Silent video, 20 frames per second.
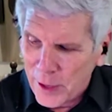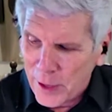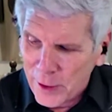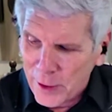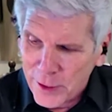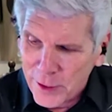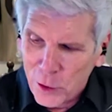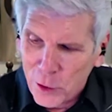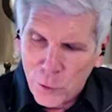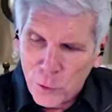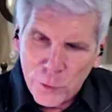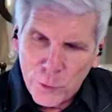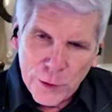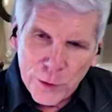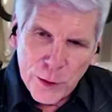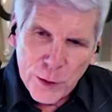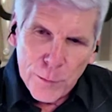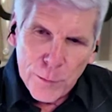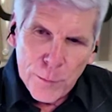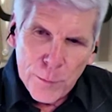then
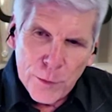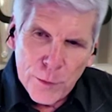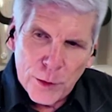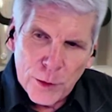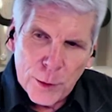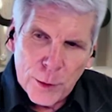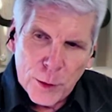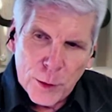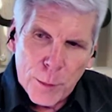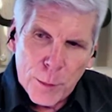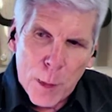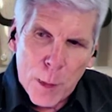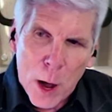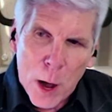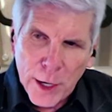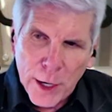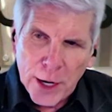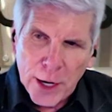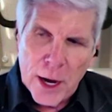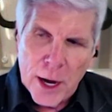the
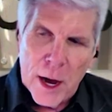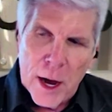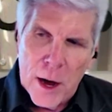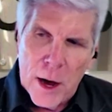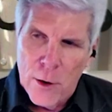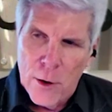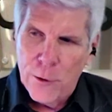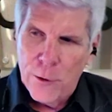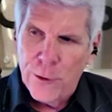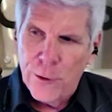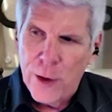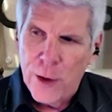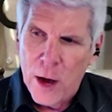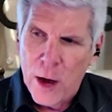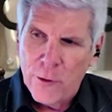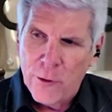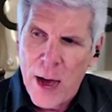debunking of